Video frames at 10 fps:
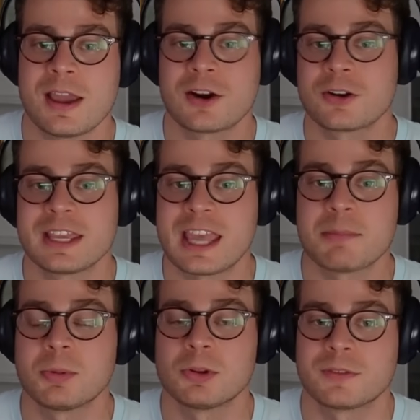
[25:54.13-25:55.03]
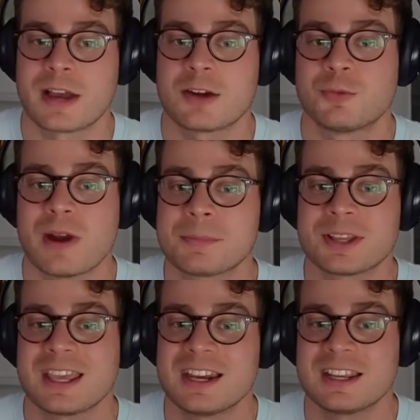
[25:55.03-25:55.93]
And are they capable of kind of
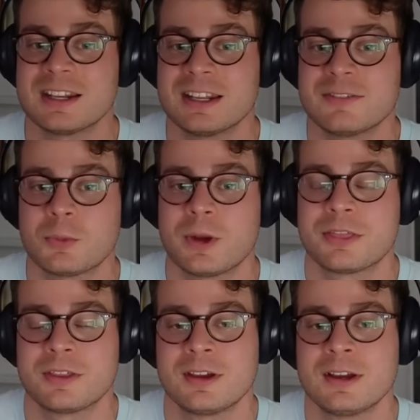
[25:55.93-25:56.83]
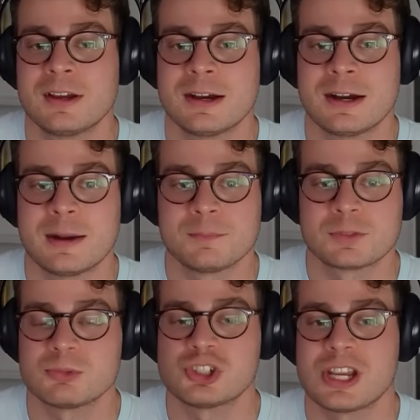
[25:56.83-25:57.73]
replicating it even with
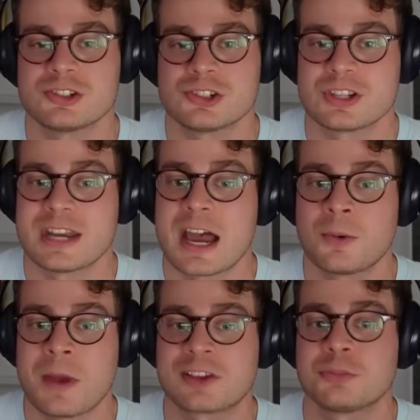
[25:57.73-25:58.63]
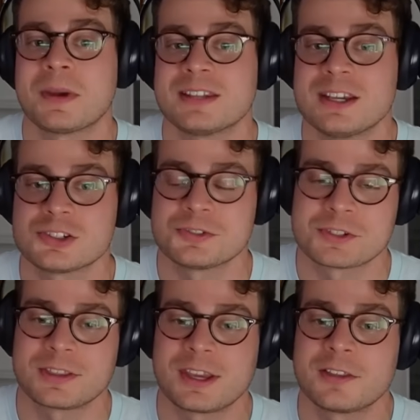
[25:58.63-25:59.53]
some changes and now expectations
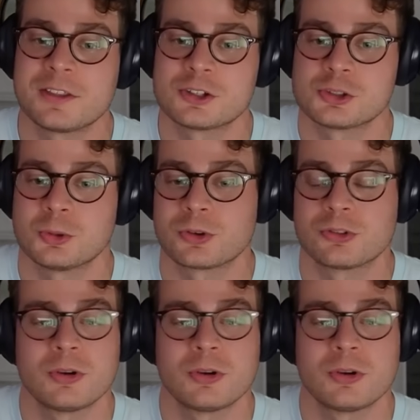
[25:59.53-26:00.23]
suddenly on their shoulder?